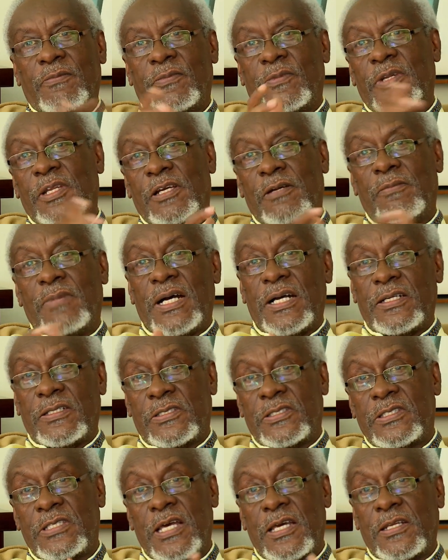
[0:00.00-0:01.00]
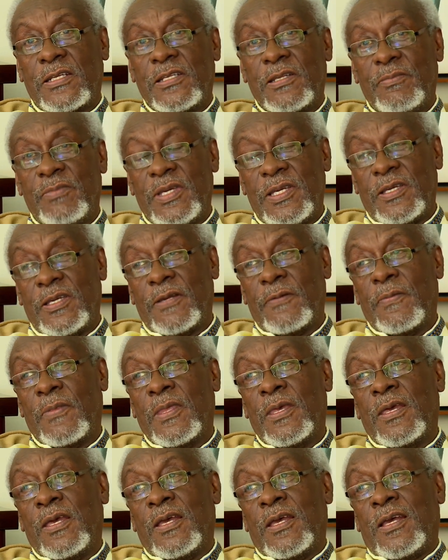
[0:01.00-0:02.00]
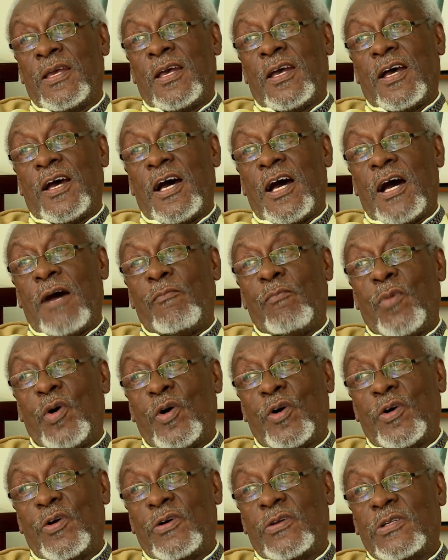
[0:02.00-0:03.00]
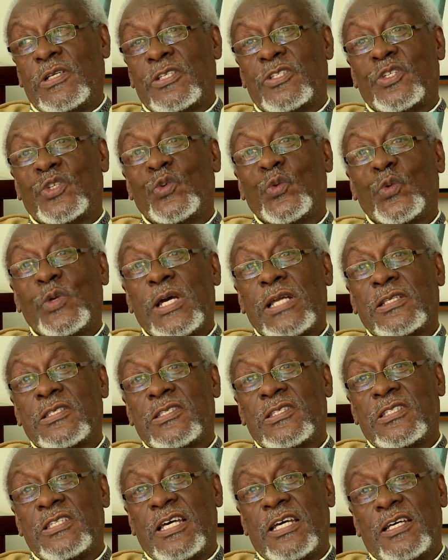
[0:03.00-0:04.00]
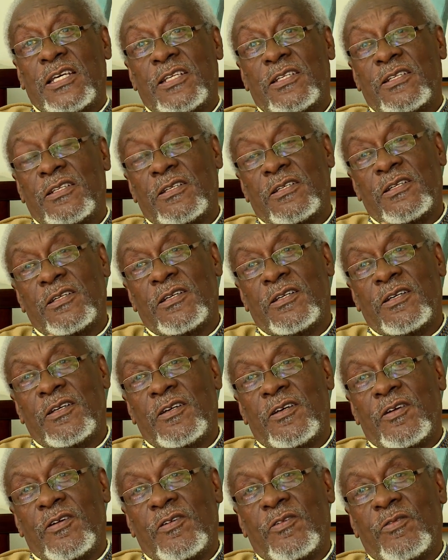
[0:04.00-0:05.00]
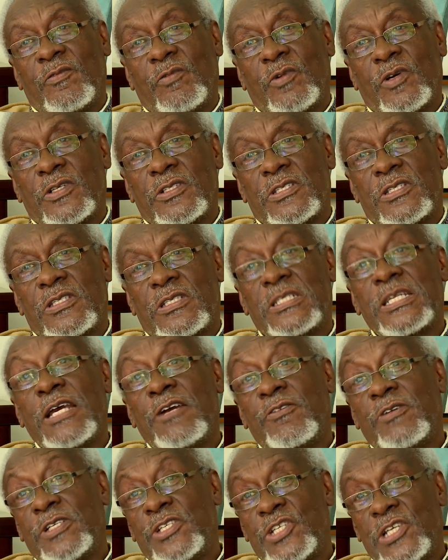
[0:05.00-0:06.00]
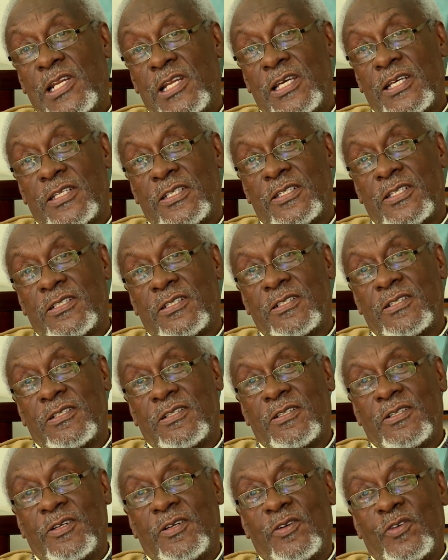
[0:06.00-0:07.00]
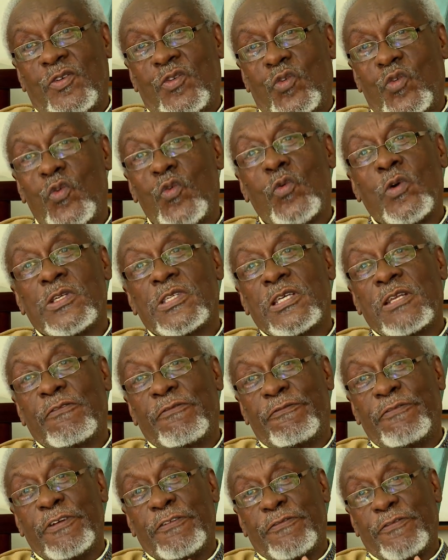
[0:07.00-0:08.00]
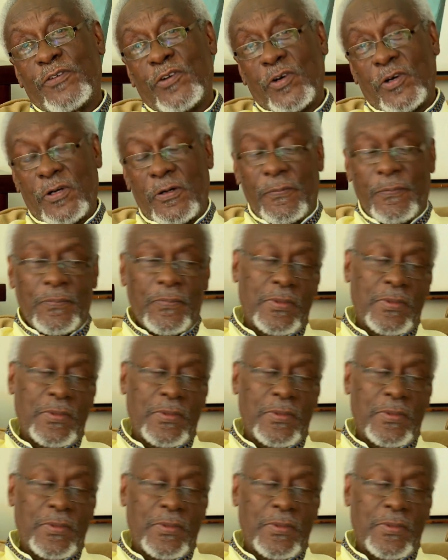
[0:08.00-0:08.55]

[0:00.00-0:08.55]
nearby Sandy Bay. Among the students then was Terry Gillette, who was in fifth form.